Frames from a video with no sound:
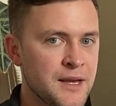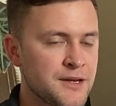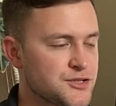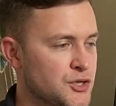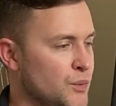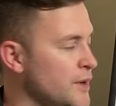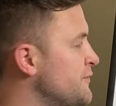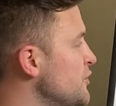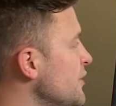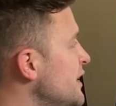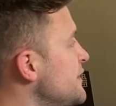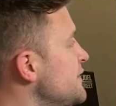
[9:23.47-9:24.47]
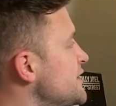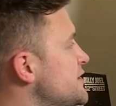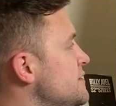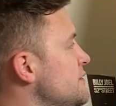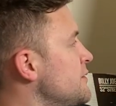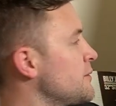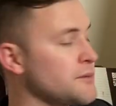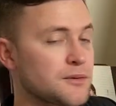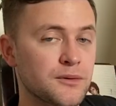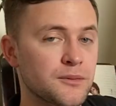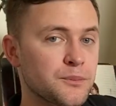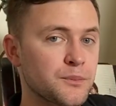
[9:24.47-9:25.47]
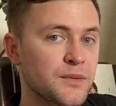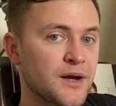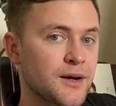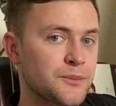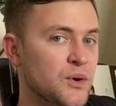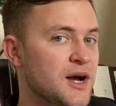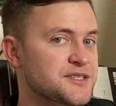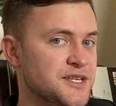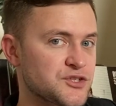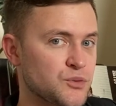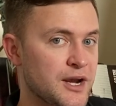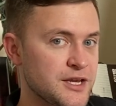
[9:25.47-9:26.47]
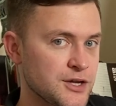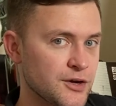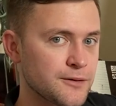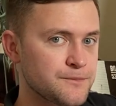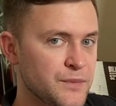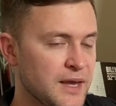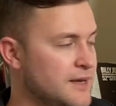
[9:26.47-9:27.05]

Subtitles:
So if you're in this process right here